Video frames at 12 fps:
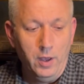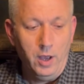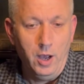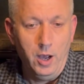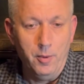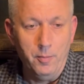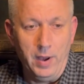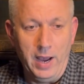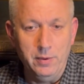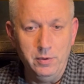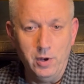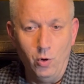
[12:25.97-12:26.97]

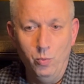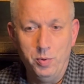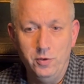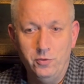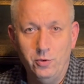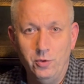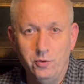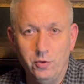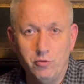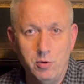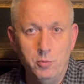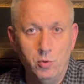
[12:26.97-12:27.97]
and open to
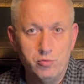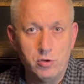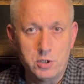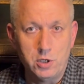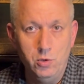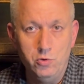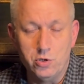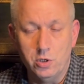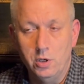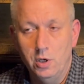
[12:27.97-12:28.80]
criminal prosecution.